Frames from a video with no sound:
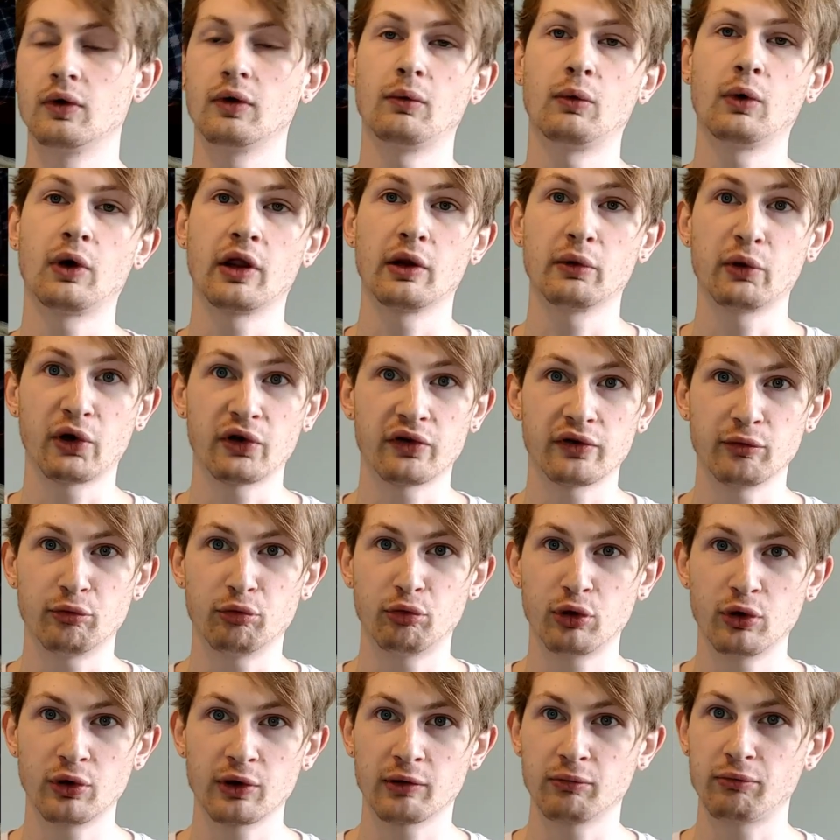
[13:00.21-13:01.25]
one of the most
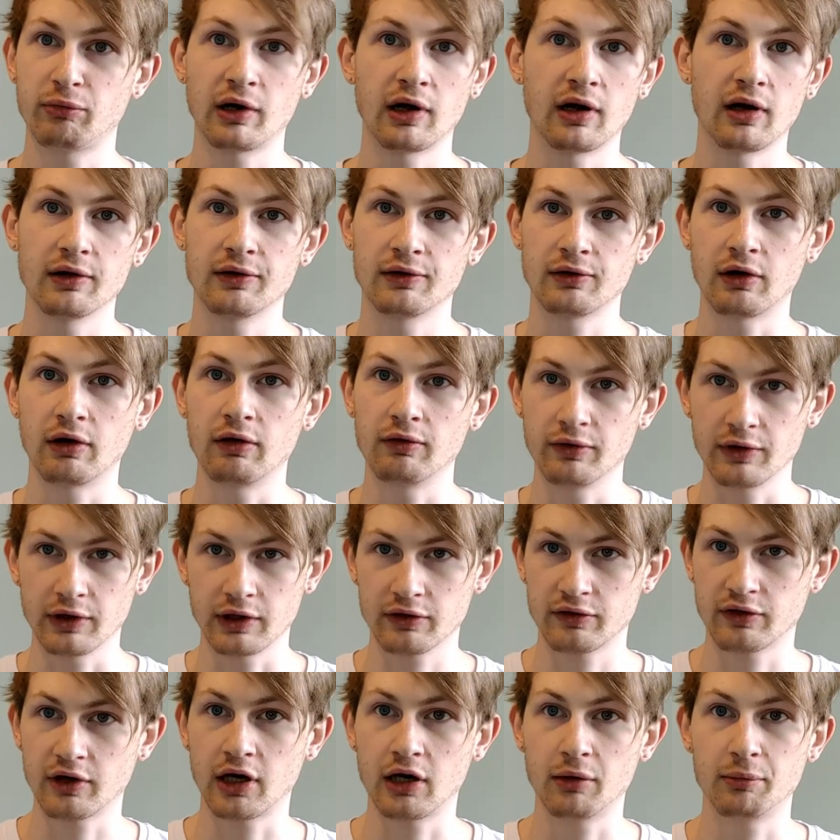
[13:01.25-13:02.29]
important parts of the
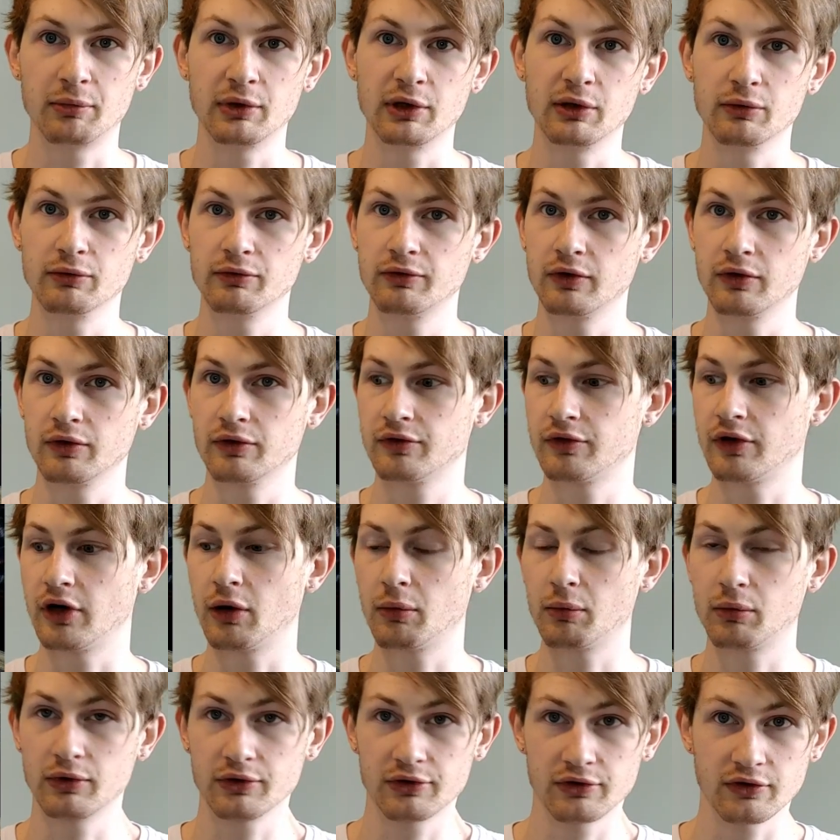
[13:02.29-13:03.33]
guitar build full
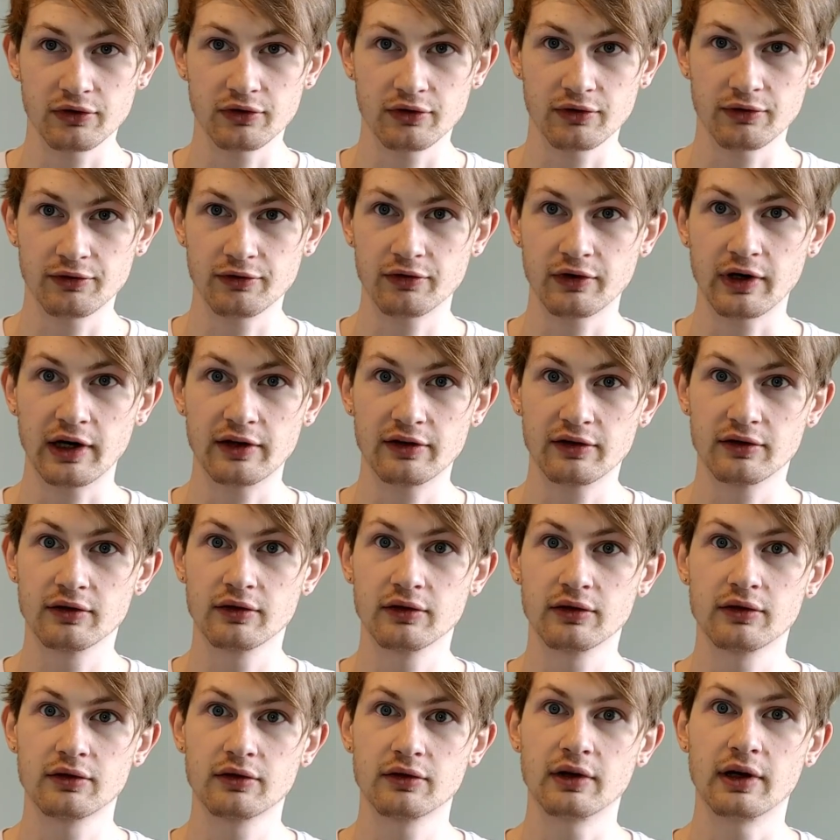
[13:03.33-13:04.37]
stop, which is the
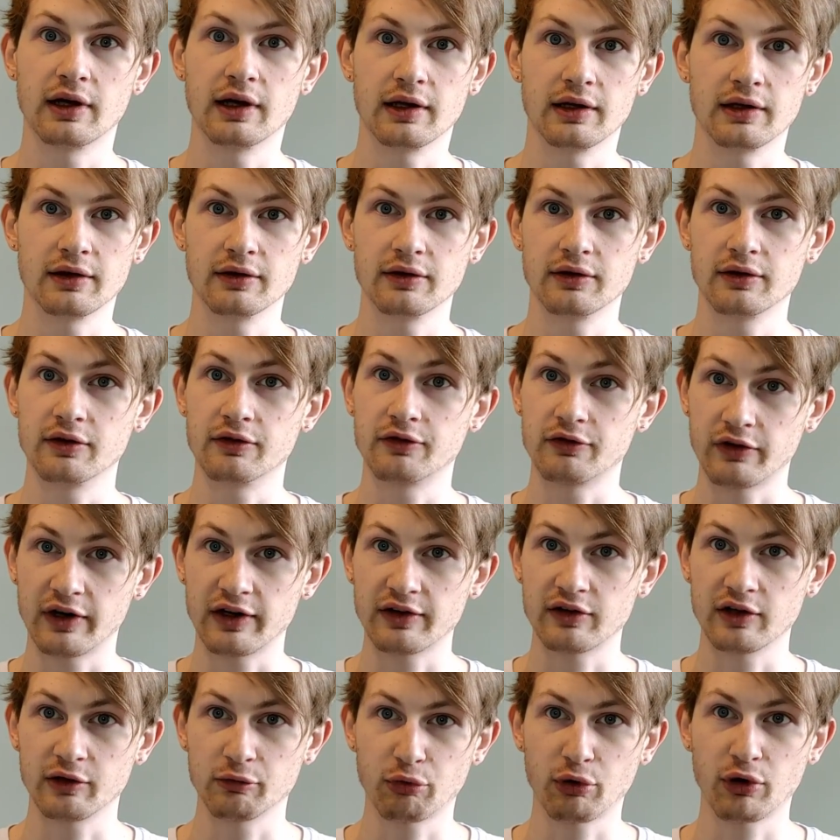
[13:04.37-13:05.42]
frets and the
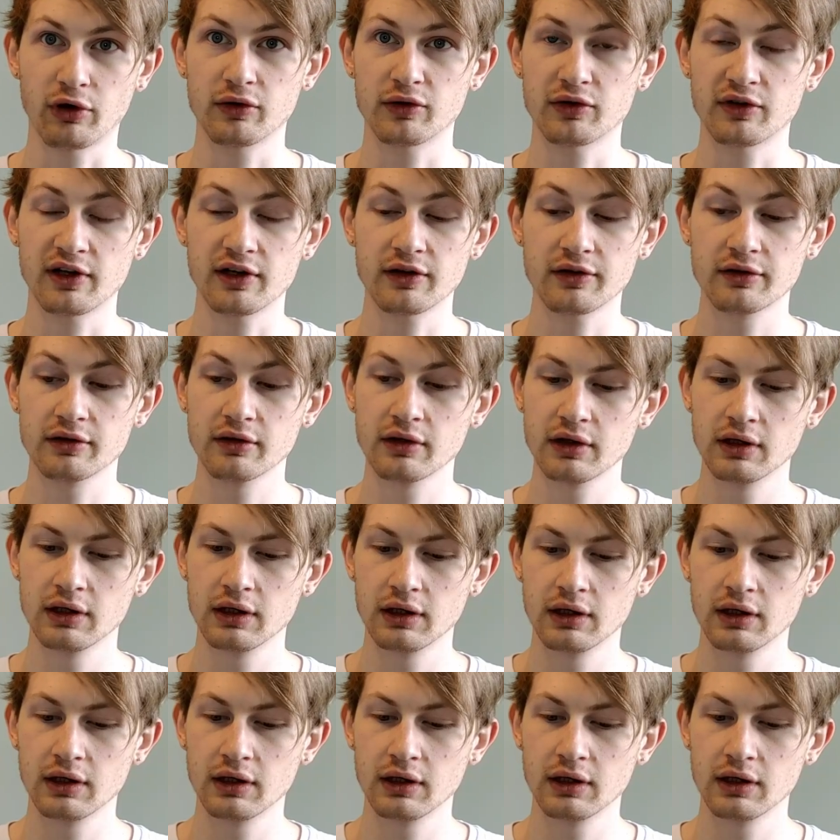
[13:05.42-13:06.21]
fretting process.